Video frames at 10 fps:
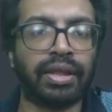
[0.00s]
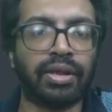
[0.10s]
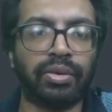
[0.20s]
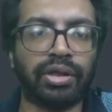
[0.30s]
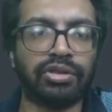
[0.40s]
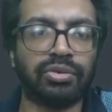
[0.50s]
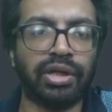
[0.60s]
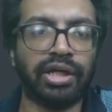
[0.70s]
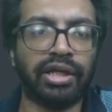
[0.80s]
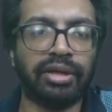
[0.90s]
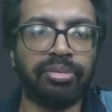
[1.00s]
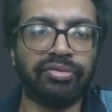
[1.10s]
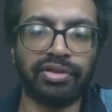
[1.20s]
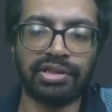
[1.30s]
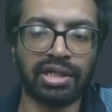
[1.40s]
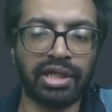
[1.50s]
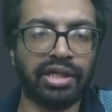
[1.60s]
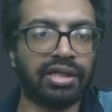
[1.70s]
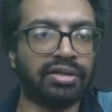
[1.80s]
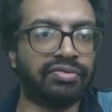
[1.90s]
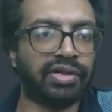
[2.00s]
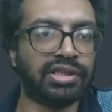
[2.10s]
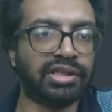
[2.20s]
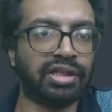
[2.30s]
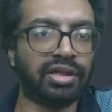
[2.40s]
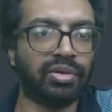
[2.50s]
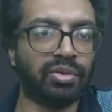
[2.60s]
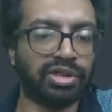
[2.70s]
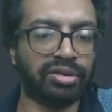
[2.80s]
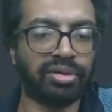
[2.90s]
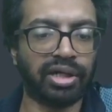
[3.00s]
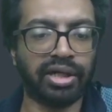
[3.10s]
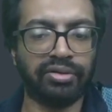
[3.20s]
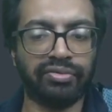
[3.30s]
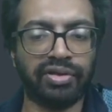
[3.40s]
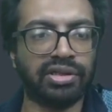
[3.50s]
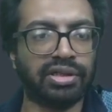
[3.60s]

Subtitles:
Okay, so let me first write a function, the closing bracket function.